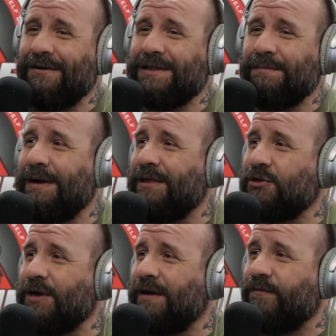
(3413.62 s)
somebody's
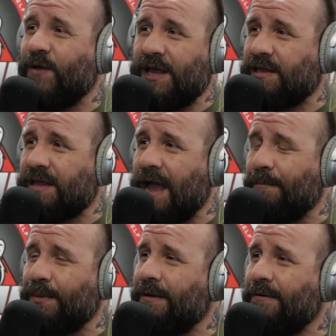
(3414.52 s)
trying to face
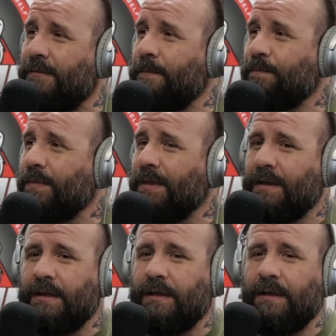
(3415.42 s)
stomp you,
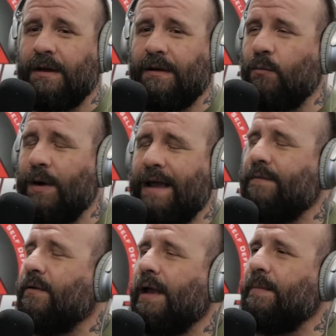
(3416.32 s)

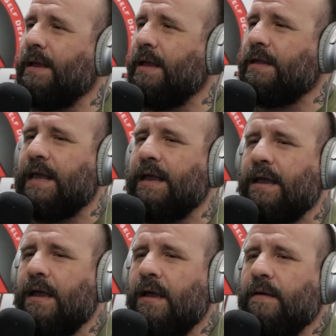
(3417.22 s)
whatever. I mean, it's like
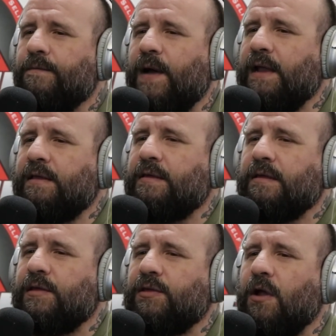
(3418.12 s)
fights
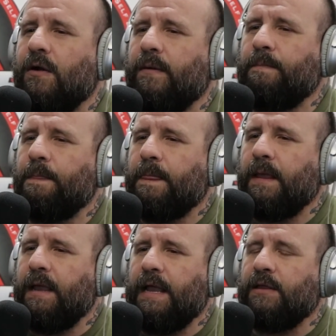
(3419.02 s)
start
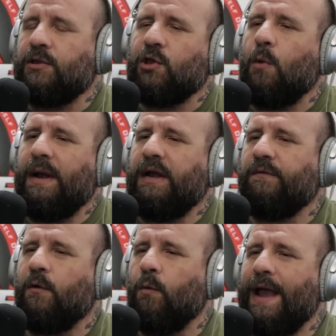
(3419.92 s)
in so many
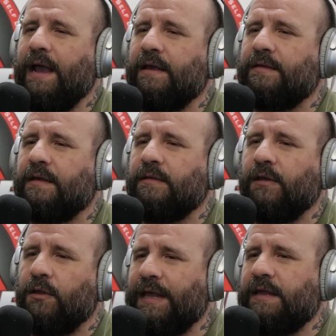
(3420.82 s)
different ways,
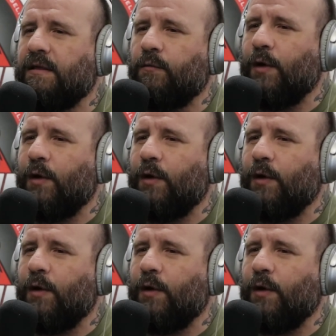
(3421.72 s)
the least of